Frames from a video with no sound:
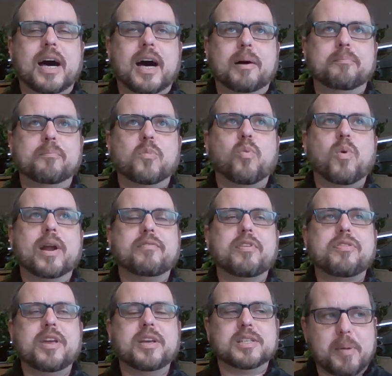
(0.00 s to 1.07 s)
Um, one of
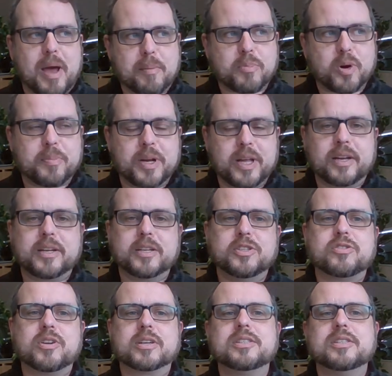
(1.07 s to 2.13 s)
the things about property and
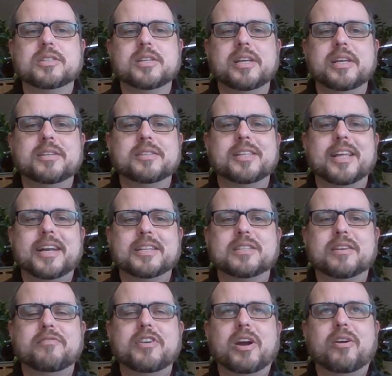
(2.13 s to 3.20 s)
construction is that
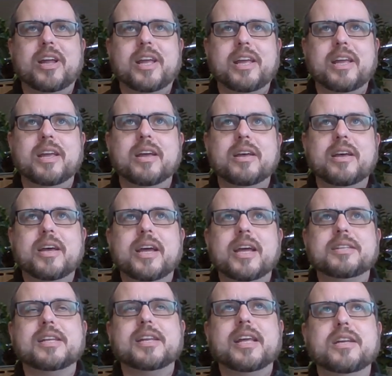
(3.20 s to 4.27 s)
it's a very
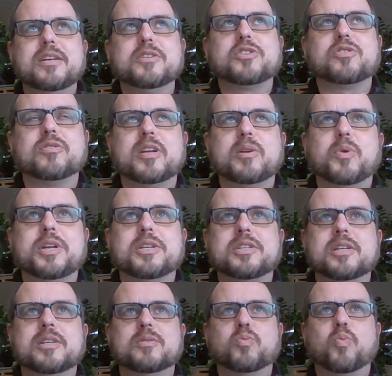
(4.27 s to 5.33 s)
it's an industry
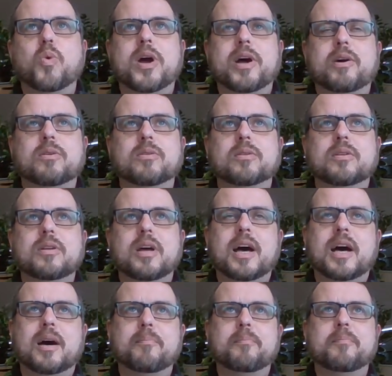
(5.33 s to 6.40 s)
which is well
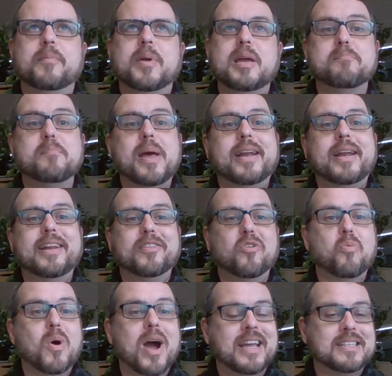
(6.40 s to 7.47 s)
um, embedded
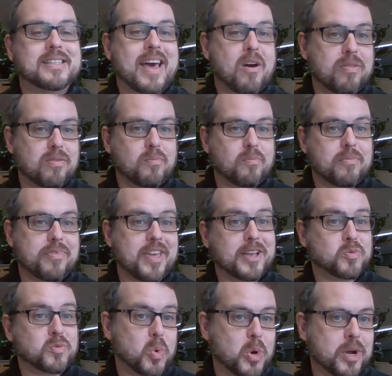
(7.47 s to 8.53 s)
in the ways that
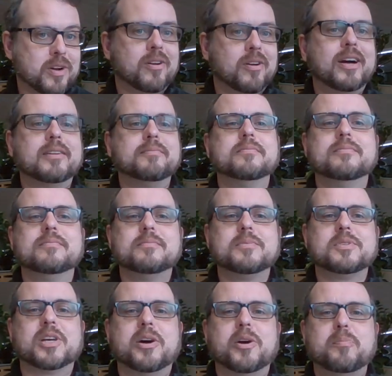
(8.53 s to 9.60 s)
things work, right?
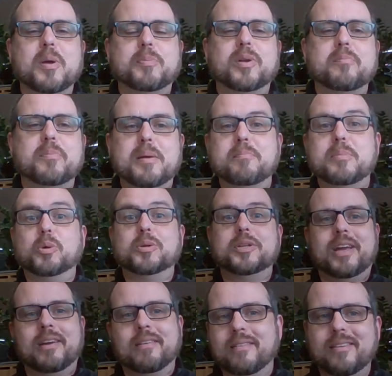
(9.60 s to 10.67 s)
So people have been
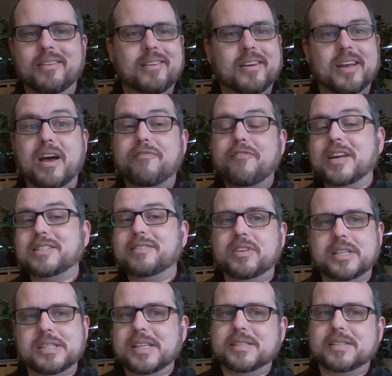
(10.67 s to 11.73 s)
building
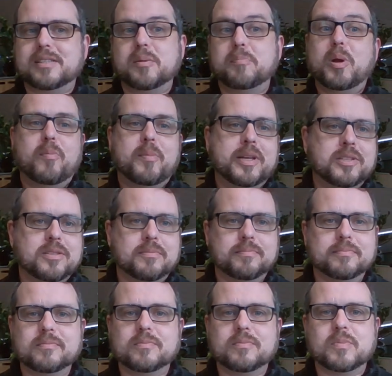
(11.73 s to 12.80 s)
effectively since the pyramids,
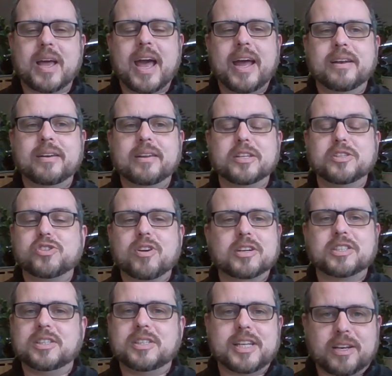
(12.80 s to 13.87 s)
and
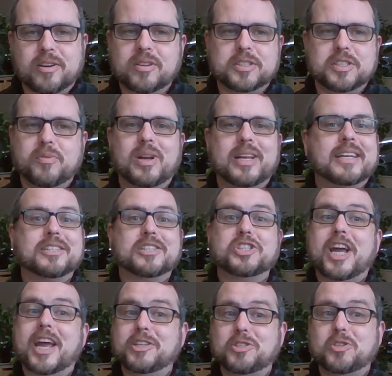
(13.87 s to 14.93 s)
construction technology really
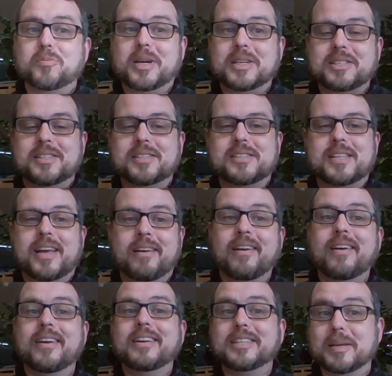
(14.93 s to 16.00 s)
hasn't changed too much since then,
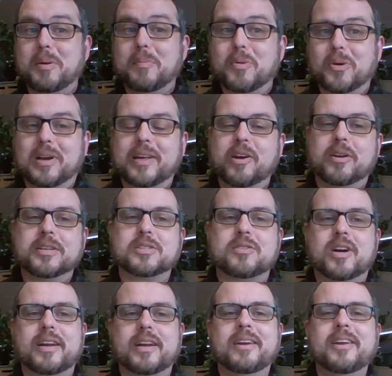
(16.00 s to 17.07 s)
to be brutally
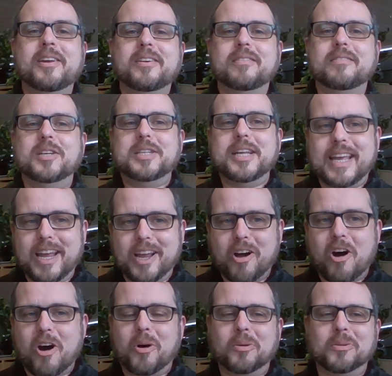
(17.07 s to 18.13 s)
honest, right? You're digging
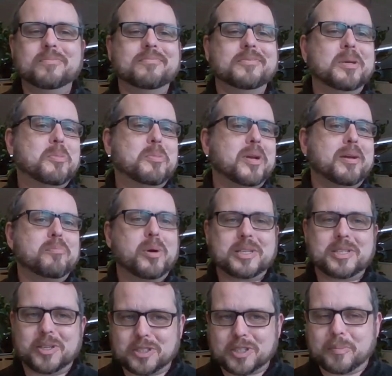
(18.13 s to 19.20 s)
a hole, you're putting
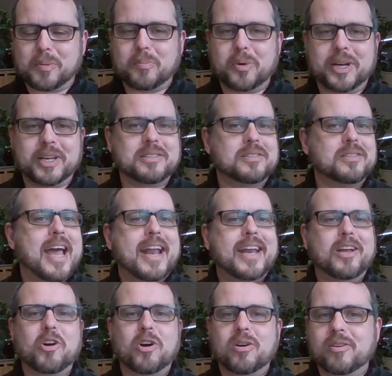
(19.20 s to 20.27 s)
bricks on top of bricks, you're
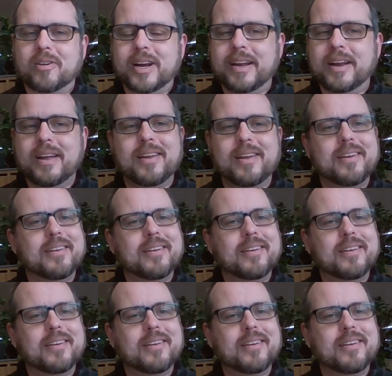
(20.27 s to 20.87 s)
adding concrete.